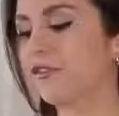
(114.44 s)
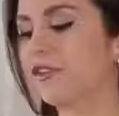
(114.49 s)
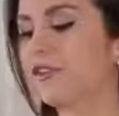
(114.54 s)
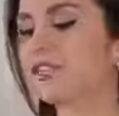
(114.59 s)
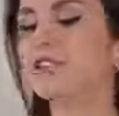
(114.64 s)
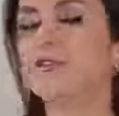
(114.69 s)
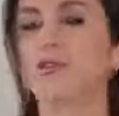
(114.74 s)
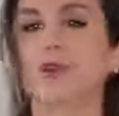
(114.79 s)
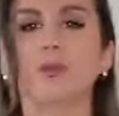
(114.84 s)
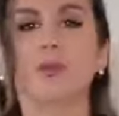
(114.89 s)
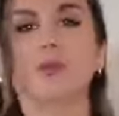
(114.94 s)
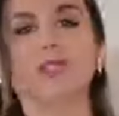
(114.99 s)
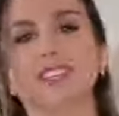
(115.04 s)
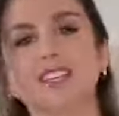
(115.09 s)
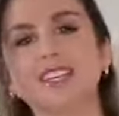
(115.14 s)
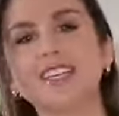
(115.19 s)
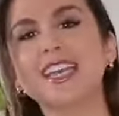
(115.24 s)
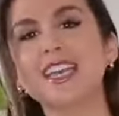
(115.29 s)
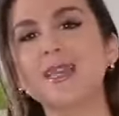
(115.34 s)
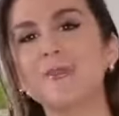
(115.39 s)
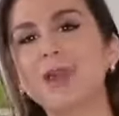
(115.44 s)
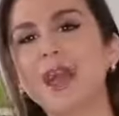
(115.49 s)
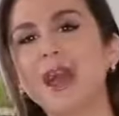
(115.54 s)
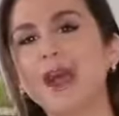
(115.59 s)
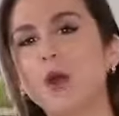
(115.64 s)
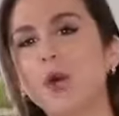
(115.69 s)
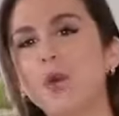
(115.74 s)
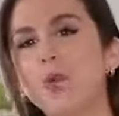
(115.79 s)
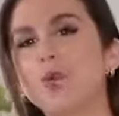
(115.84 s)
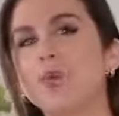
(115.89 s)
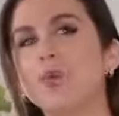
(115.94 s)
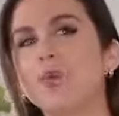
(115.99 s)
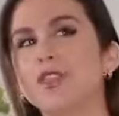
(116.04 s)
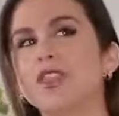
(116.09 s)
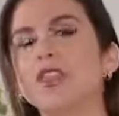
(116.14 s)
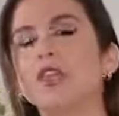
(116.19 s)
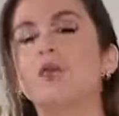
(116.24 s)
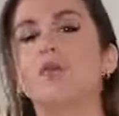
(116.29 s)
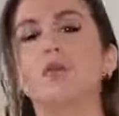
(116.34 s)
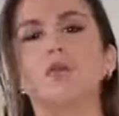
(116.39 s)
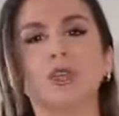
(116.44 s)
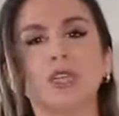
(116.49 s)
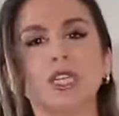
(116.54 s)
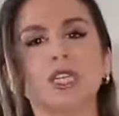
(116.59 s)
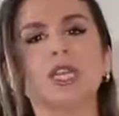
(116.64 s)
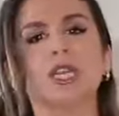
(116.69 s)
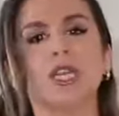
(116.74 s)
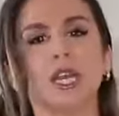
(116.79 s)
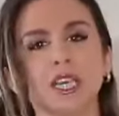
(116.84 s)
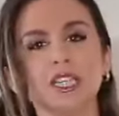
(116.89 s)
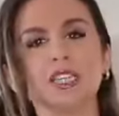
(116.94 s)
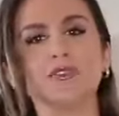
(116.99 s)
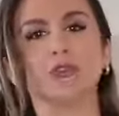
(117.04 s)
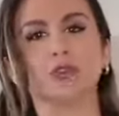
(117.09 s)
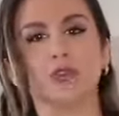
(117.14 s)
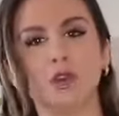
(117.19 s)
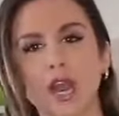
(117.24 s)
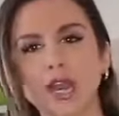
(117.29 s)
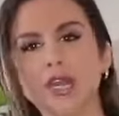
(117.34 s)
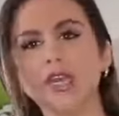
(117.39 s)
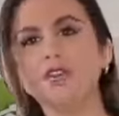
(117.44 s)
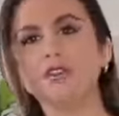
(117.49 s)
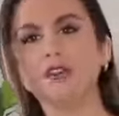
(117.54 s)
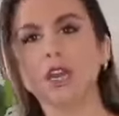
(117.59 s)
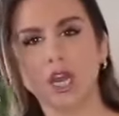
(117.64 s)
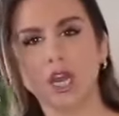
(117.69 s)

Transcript: First and foremost, they came out with a really nice variety of